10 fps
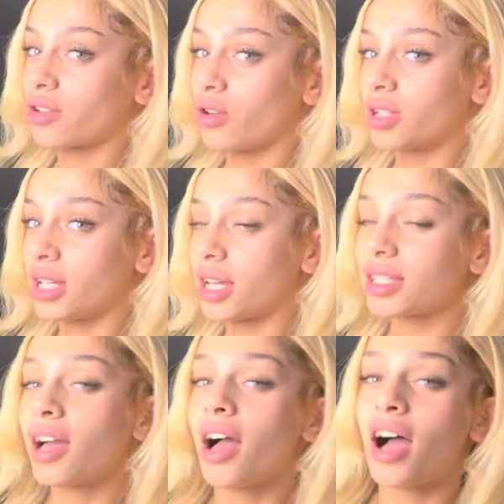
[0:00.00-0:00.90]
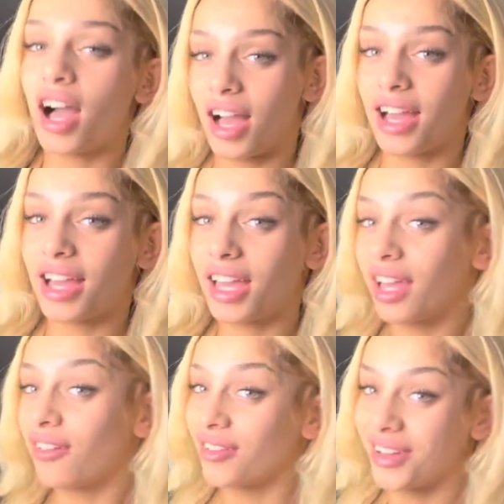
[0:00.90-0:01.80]
context i
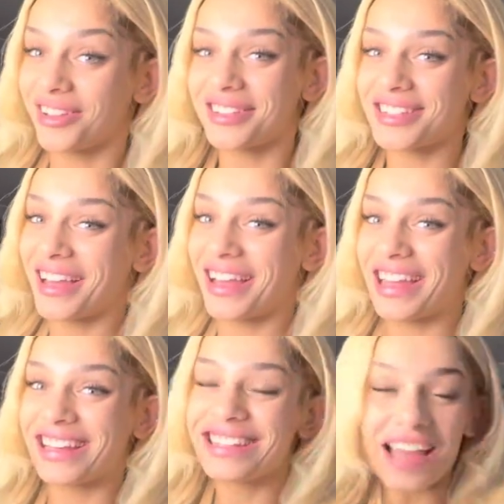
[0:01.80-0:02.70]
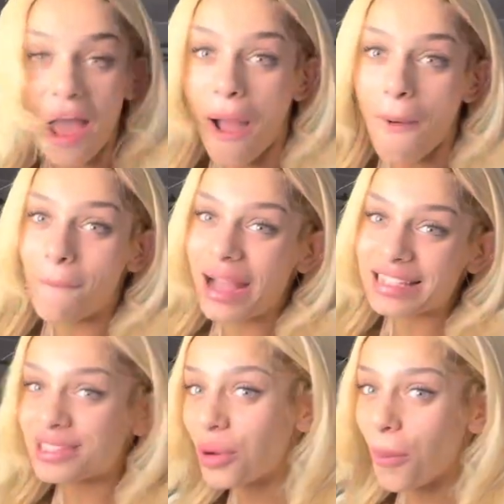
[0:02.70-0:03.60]
got signed by
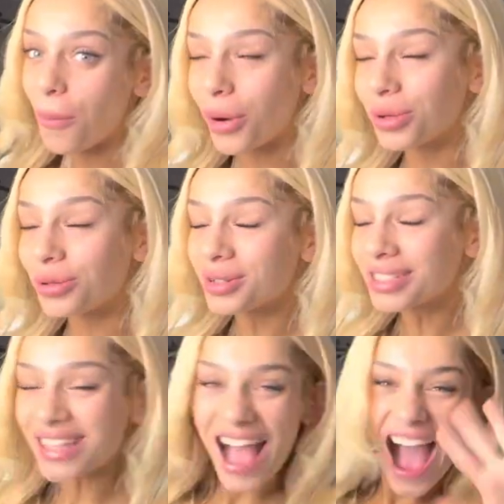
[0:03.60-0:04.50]
storm models